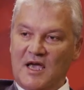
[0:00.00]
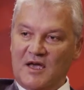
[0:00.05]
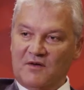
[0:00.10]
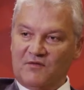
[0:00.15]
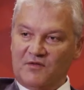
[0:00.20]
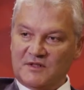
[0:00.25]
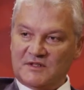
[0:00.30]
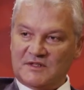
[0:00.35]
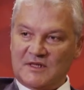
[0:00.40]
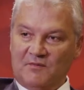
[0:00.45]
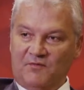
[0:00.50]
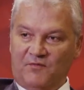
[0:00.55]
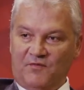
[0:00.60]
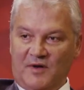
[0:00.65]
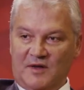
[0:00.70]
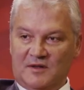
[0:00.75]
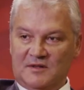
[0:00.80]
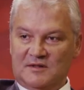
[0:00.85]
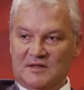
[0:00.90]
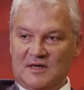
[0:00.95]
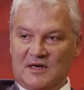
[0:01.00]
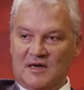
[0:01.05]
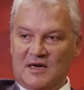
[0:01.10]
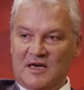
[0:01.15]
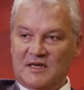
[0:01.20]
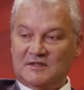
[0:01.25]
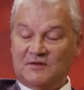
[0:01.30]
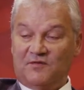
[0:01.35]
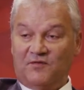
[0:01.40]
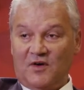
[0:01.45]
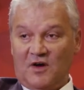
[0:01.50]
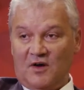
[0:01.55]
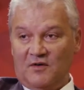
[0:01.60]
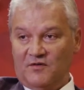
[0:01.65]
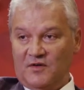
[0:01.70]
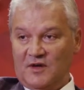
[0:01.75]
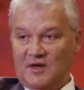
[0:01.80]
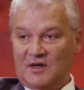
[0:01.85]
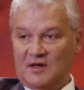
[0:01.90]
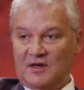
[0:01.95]
Every sub fund has a
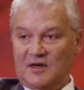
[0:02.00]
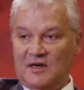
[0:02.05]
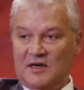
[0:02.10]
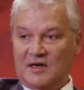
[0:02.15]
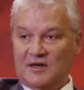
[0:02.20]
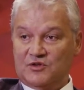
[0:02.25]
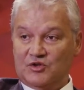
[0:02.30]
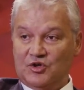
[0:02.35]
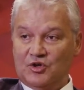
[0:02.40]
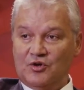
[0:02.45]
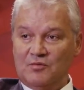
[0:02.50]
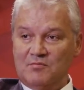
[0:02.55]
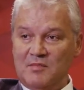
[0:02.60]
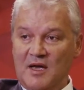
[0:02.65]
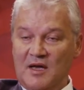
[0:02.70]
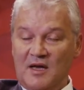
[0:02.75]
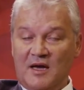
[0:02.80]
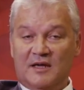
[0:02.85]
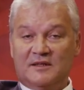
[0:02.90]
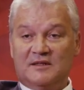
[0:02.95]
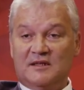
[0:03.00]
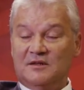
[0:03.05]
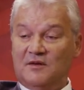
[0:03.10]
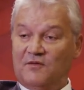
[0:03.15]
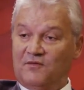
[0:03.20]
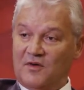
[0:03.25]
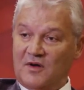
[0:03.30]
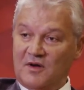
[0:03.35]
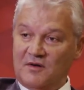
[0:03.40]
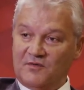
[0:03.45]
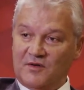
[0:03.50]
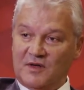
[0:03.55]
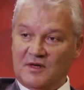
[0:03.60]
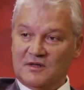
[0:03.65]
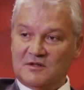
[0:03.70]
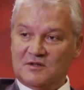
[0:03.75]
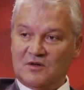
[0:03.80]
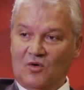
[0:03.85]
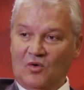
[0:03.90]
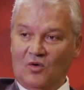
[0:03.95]
5-year term. At the end of 5
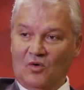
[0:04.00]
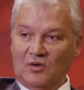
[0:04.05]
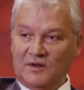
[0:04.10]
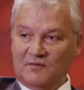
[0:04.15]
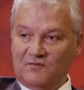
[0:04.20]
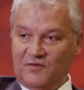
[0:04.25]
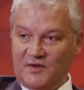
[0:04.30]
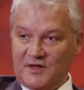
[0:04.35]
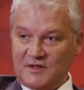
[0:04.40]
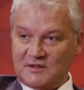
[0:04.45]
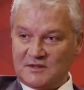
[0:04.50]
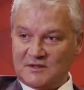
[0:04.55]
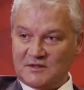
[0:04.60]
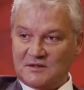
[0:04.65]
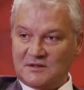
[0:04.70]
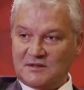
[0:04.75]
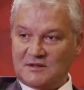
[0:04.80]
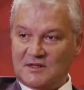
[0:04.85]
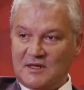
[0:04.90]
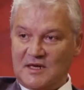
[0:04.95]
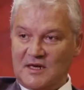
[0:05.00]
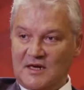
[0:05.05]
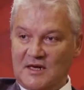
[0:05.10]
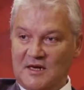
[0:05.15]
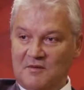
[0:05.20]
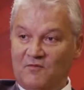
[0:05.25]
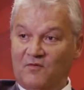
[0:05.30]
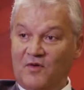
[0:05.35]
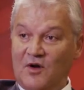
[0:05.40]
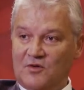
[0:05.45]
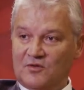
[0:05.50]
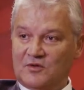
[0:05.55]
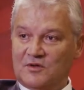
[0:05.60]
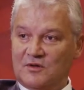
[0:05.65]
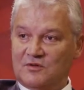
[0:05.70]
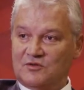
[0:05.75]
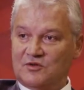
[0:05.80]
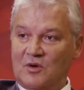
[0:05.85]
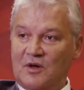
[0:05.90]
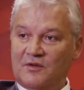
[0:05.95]
years, all investors vote
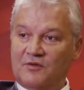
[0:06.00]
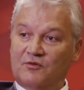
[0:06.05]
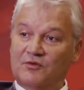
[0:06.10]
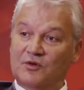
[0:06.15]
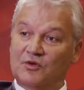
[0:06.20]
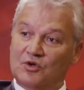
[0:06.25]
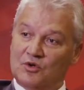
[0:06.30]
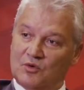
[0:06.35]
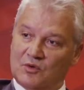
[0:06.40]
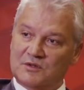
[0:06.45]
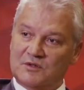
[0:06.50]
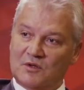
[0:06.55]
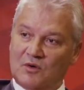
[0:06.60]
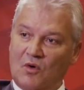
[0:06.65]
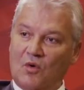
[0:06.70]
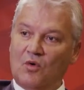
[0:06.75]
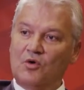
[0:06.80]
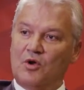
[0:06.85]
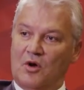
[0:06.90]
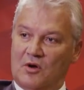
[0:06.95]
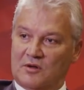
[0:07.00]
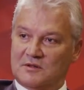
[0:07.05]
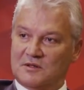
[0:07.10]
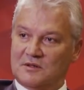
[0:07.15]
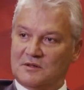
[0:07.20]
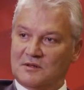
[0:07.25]
to either renew it or not.